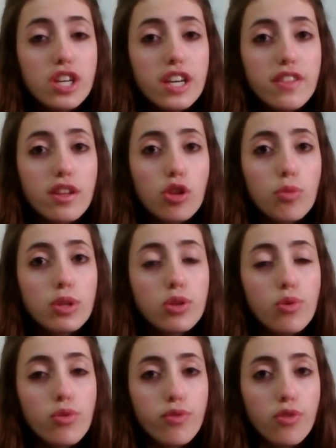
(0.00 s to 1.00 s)
During the Global
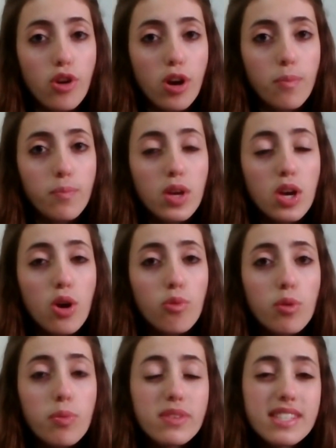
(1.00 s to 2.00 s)
Youth Forum,
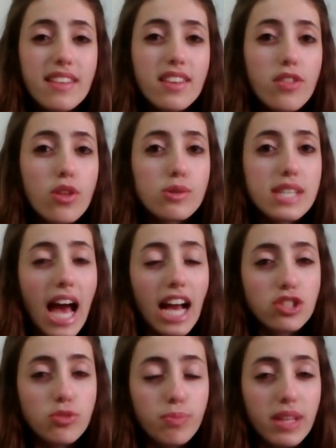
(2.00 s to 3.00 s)
we presented those
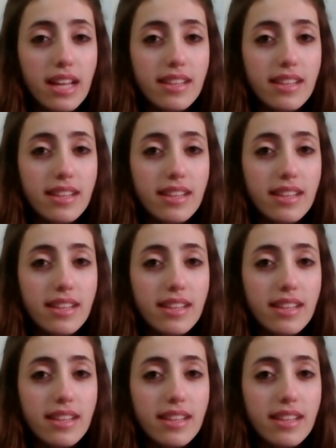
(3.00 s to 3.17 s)
action